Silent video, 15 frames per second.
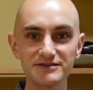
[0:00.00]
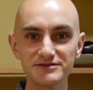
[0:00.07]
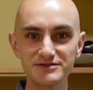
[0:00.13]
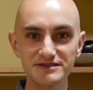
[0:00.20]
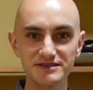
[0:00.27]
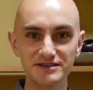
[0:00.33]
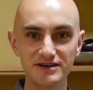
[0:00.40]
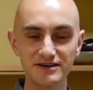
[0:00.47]
to
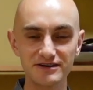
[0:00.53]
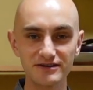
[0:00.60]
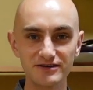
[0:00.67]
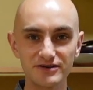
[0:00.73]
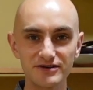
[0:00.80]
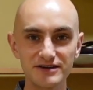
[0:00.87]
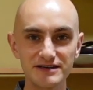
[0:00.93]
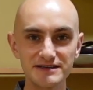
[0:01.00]
start
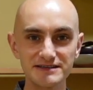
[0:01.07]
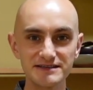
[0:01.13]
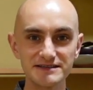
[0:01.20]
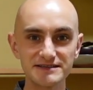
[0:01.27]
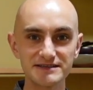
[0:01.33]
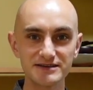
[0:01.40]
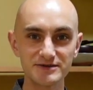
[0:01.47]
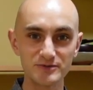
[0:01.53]
learning tea
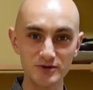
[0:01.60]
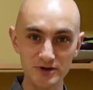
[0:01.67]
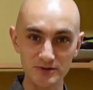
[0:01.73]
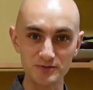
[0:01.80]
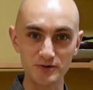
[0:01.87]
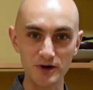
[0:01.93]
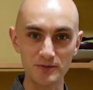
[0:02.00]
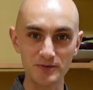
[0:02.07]
ceremony
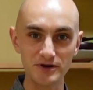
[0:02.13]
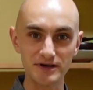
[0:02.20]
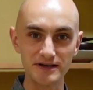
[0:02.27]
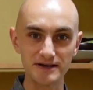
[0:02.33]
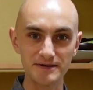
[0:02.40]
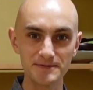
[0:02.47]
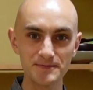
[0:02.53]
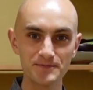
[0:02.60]

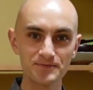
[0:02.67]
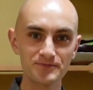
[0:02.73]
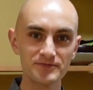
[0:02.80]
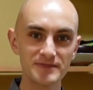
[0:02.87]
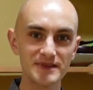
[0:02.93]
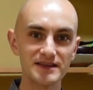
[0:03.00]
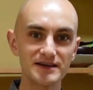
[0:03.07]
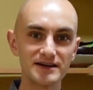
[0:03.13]
properly,
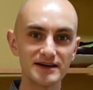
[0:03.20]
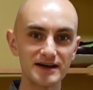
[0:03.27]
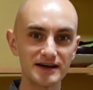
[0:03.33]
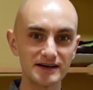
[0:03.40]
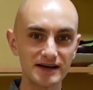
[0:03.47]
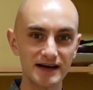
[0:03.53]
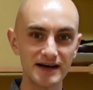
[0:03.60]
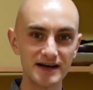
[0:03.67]
then
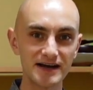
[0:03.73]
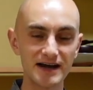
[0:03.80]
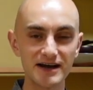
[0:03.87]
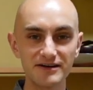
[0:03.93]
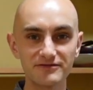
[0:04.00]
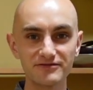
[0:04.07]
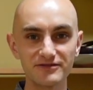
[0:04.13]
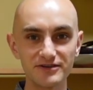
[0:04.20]
I
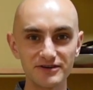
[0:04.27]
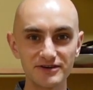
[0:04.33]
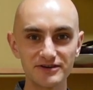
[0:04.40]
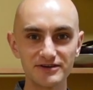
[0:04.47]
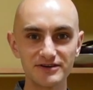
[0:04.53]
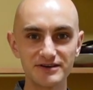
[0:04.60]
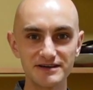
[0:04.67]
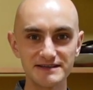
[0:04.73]
have
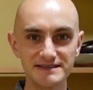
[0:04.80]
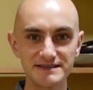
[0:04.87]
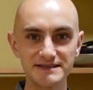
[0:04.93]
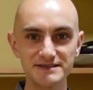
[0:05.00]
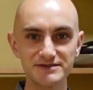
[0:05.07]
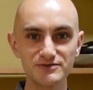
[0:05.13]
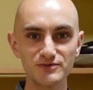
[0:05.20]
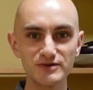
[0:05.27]
a
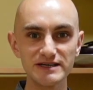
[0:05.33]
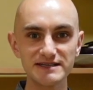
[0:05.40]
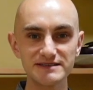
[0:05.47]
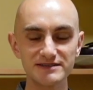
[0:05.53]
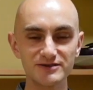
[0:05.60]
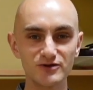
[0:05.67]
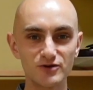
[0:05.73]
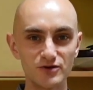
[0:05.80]
6
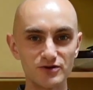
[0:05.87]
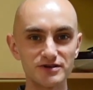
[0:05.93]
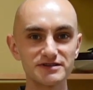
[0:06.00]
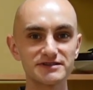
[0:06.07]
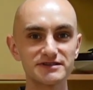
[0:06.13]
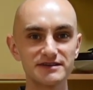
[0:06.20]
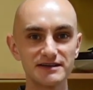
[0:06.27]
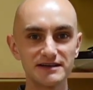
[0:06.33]
weeks
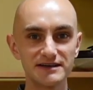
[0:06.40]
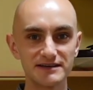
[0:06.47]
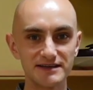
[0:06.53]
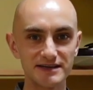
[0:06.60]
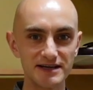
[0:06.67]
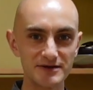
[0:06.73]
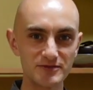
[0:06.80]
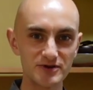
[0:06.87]
course
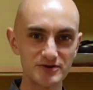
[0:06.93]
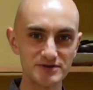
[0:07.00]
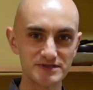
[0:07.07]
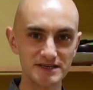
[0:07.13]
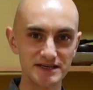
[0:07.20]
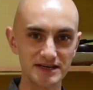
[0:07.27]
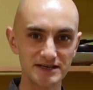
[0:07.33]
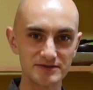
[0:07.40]
that I'm
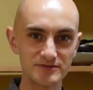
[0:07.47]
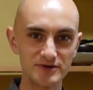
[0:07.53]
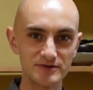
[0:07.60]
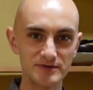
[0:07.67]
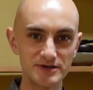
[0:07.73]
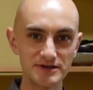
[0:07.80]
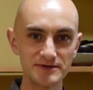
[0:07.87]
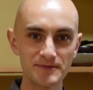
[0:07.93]
hosting at the
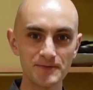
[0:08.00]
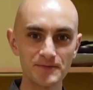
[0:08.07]
moment,